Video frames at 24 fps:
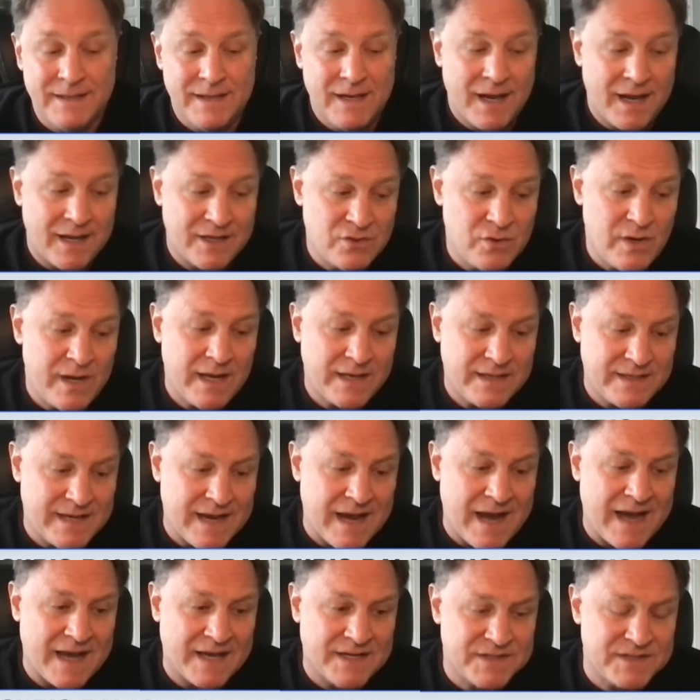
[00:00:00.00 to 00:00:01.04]
Uh, you had
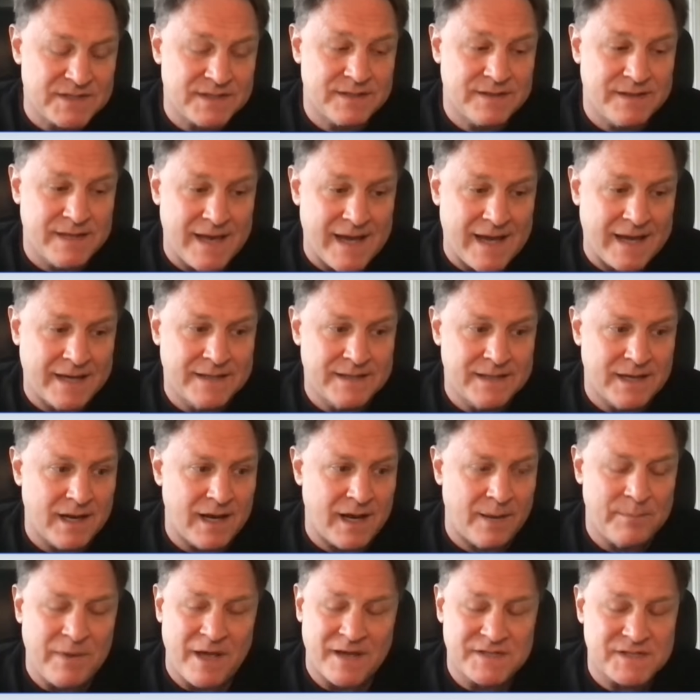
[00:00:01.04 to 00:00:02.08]
guys that uh,
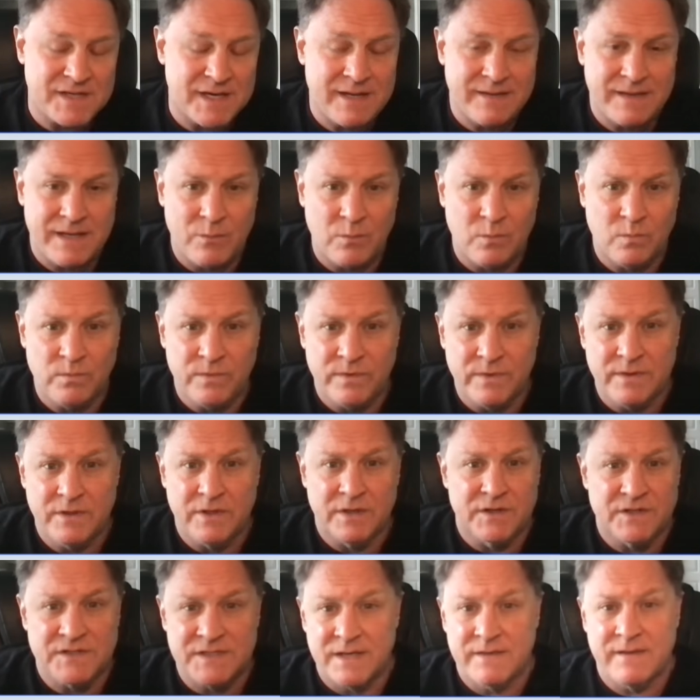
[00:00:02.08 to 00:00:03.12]
I'm not saying they're going
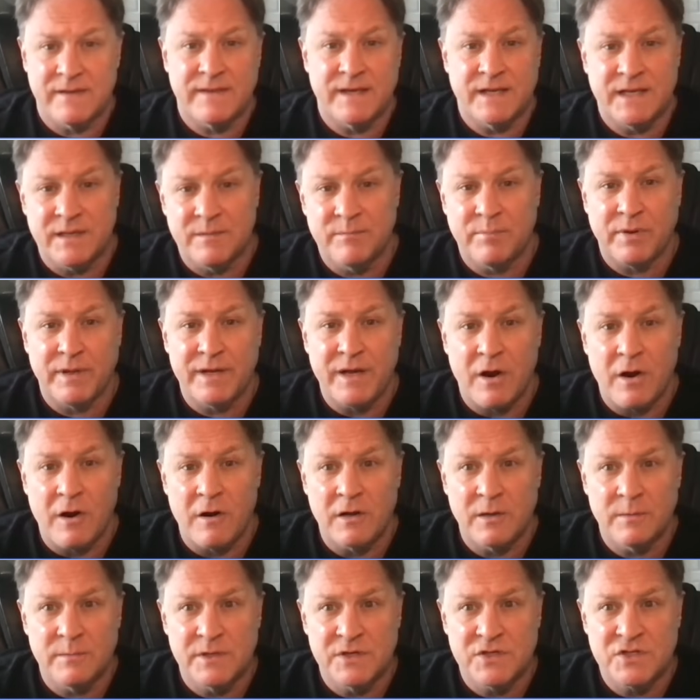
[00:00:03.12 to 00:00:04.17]
to say that they didn't play hard
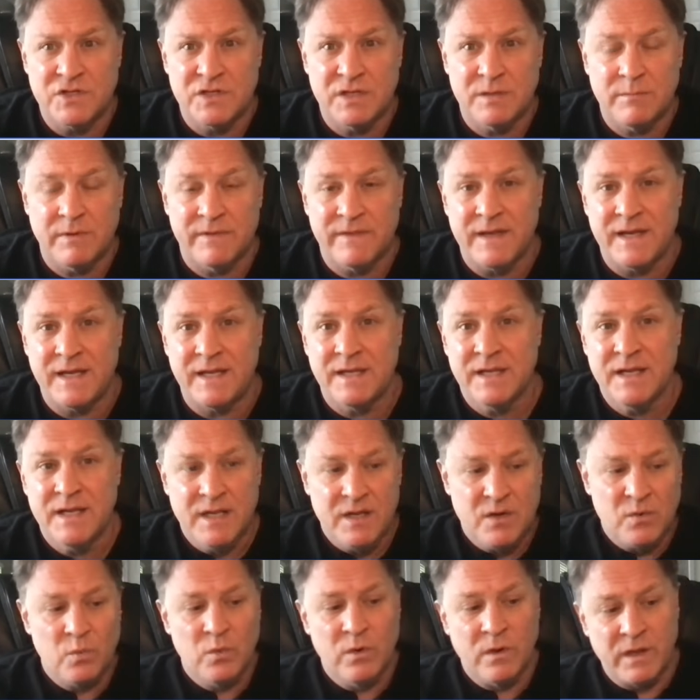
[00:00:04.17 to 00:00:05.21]
at Michigan, but they
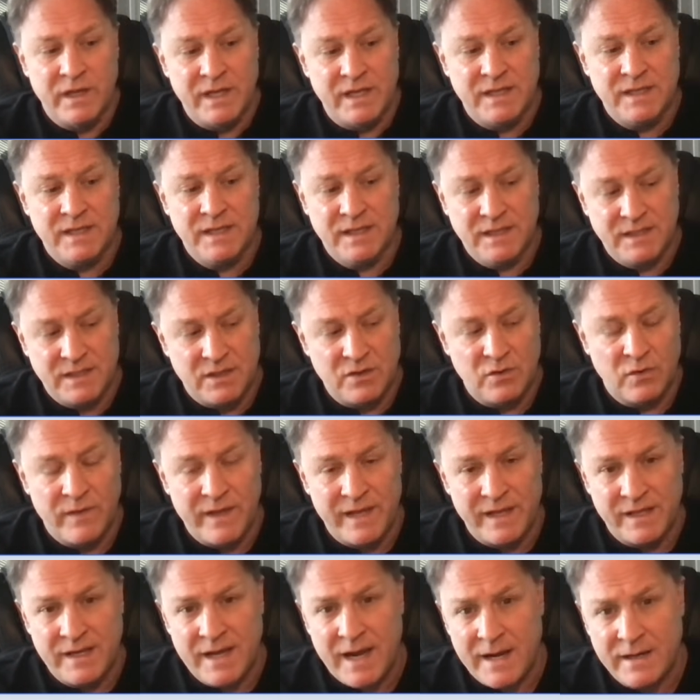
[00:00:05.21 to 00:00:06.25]
really you know
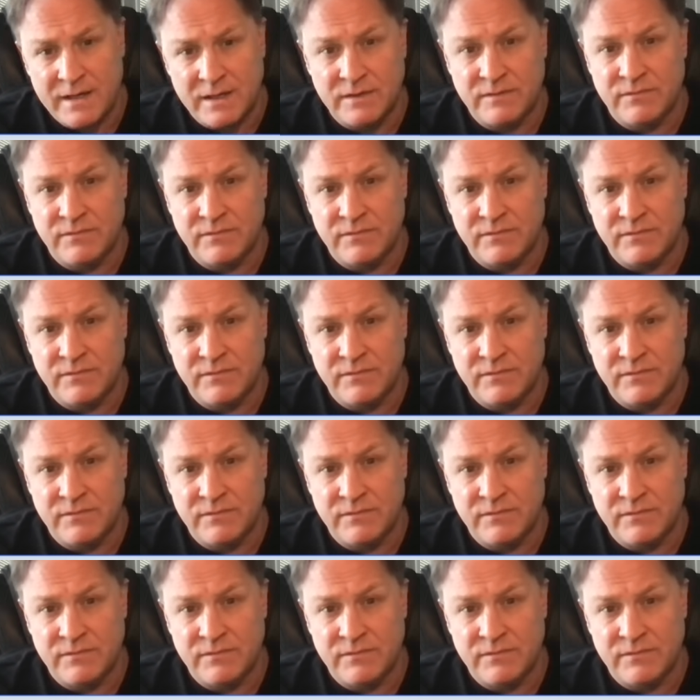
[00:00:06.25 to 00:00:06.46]
they kind of